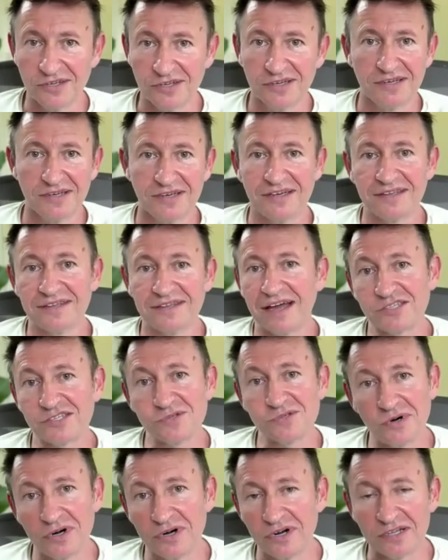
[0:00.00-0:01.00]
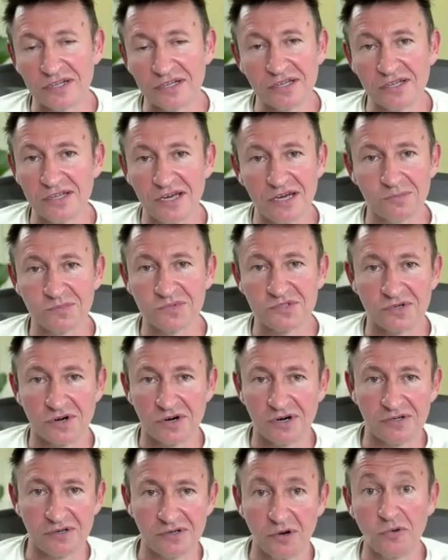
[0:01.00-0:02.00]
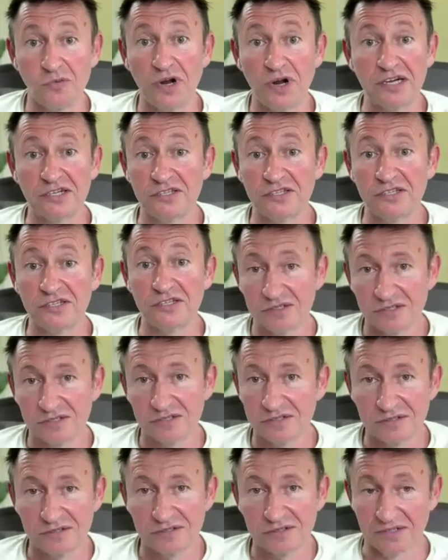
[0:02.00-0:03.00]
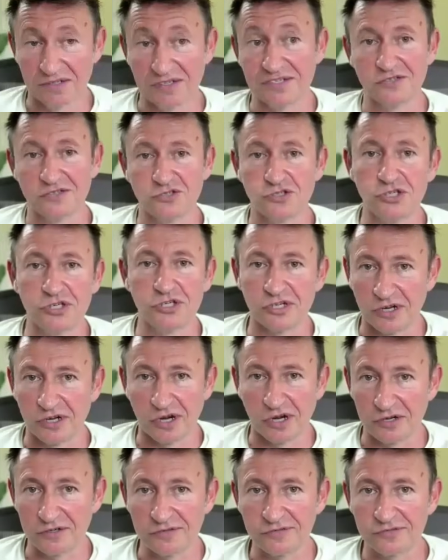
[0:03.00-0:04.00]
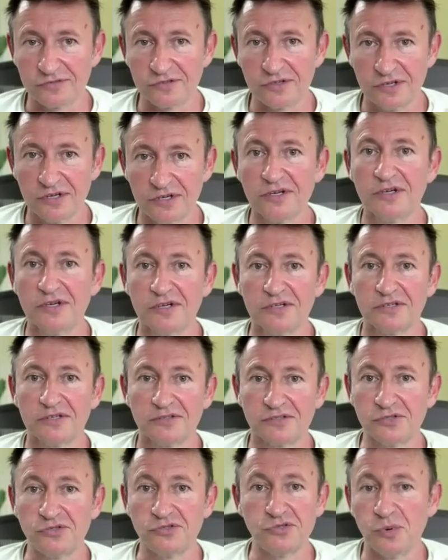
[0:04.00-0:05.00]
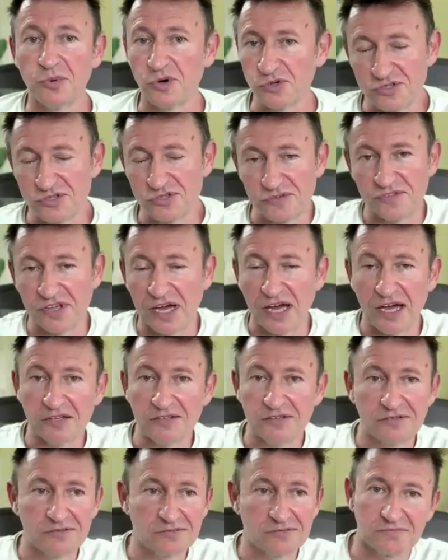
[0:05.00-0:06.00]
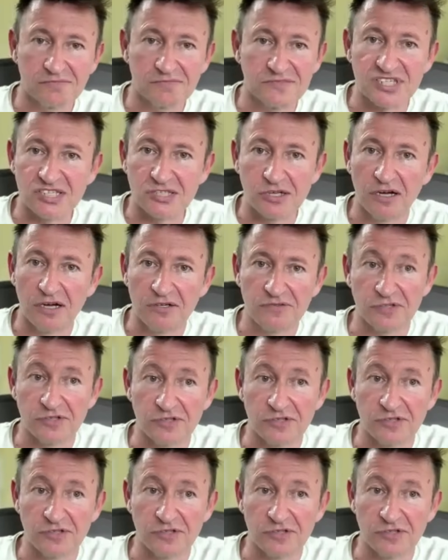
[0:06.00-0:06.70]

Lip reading: Right. And that's where LLMs are already, in a sense, good enough to do most of that stuff.